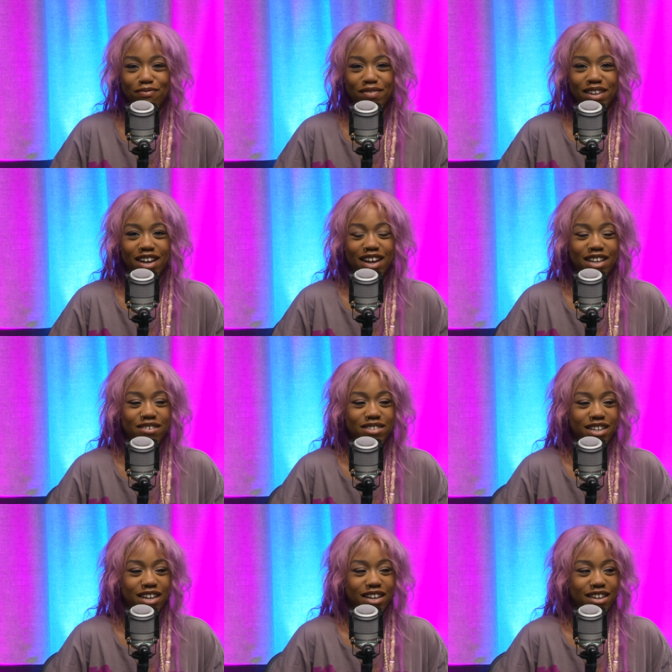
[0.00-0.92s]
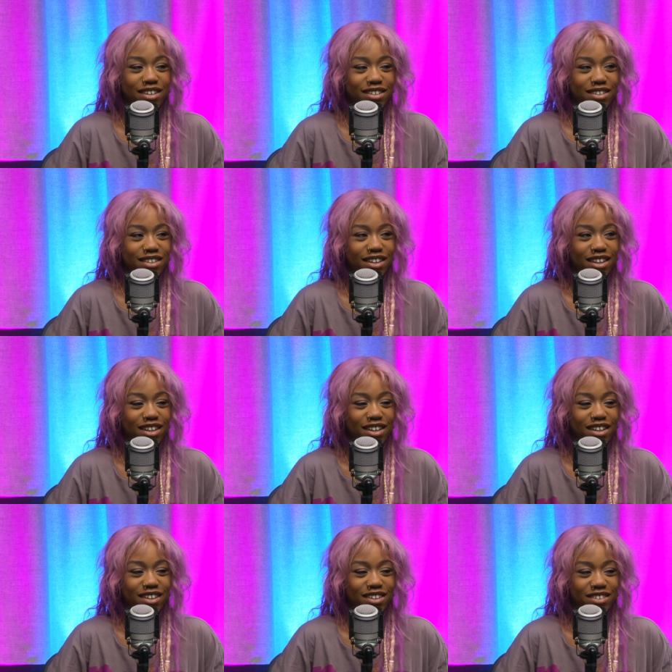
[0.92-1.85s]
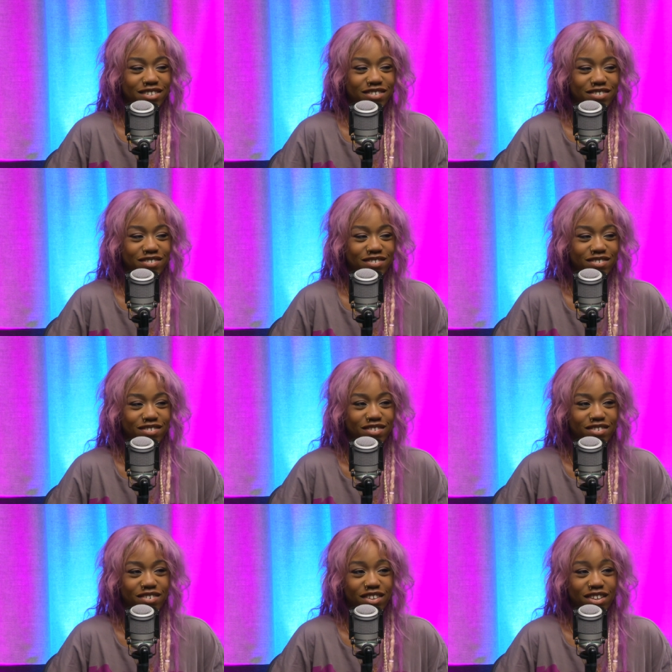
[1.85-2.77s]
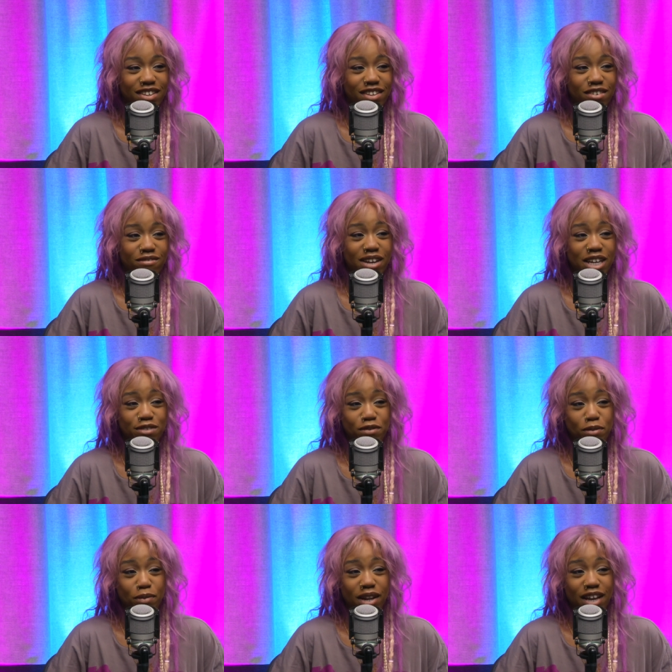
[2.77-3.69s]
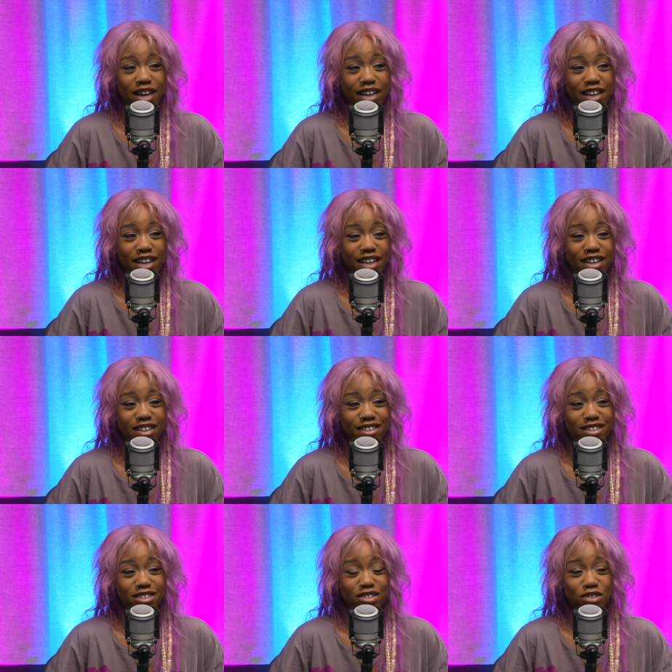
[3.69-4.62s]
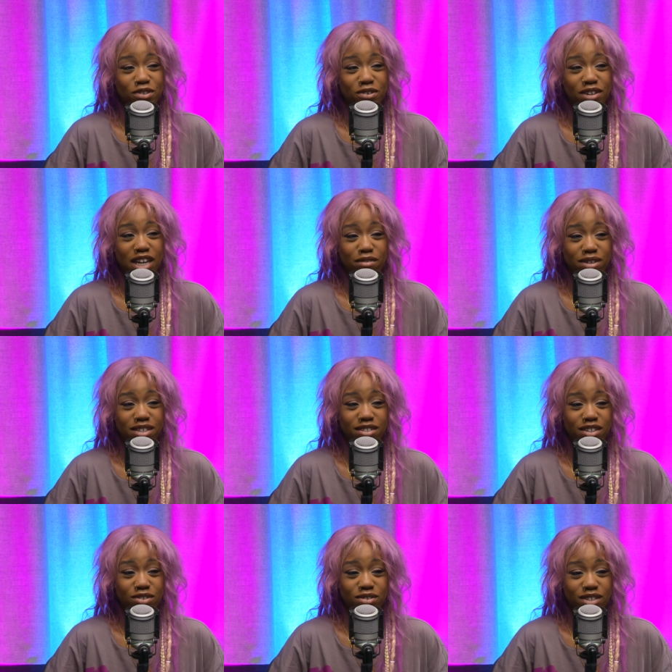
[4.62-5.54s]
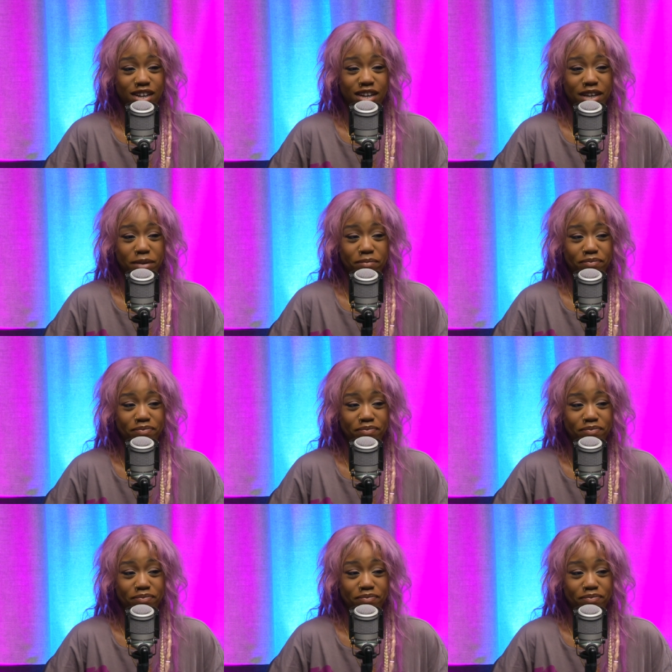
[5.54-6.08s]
And he was like, thanks for replying. Sorry I wasted your time.